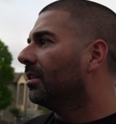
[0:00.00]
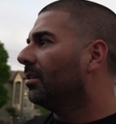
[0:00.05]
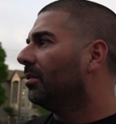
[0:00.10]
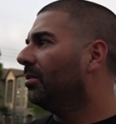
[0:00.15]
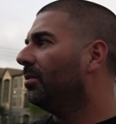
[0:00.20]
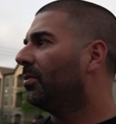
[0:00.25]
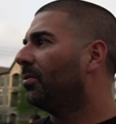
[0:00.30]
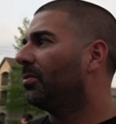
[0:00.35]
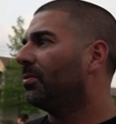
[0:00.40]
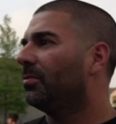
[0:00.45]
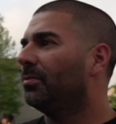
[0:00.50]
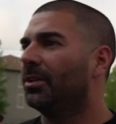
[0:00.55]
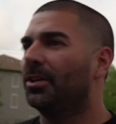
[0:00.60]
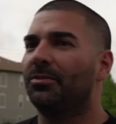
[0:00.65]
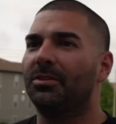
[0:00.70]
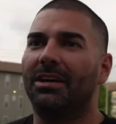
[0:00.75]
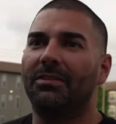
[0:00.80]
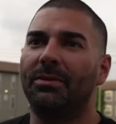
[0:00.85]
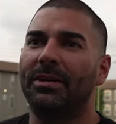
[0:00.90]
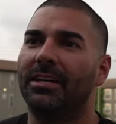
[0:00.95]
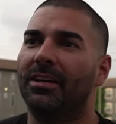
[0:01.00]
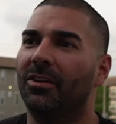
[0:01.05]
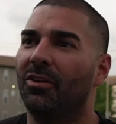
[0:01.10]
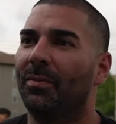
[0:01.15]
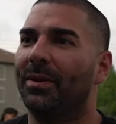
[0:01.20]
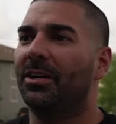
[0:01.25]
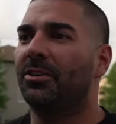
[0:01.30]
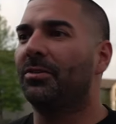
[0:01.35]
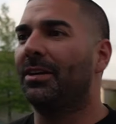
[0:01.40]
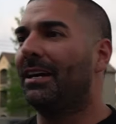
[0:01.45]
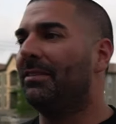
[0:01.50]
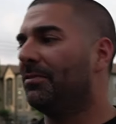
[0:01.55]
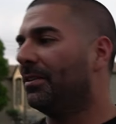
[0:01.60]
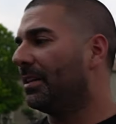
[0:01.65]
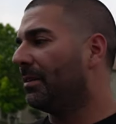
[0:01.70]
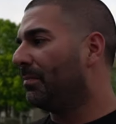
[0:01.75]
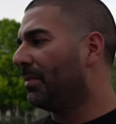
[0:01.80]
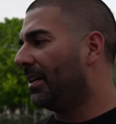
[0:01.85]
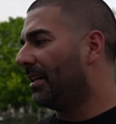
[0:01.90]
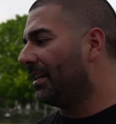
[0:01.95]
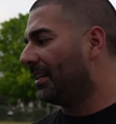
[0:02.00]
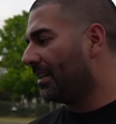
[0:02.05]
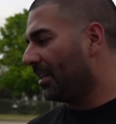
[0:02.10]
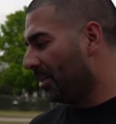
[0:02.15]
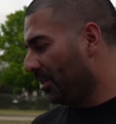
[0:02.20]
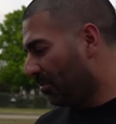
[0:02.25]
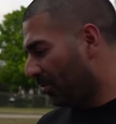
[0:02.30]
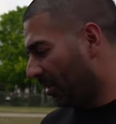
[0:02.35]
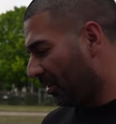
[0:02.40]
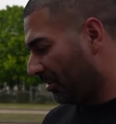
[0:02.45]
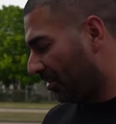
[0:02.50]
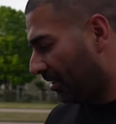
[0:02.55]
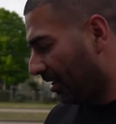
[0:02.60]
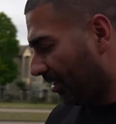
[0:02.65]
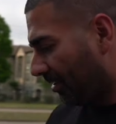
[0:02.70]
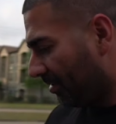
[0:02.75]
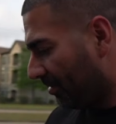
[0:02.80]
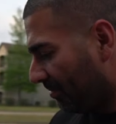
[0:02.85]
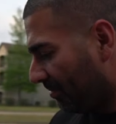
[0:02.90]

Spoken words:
Whew, what a drive. We had a little bit of traffic, but the new wheels look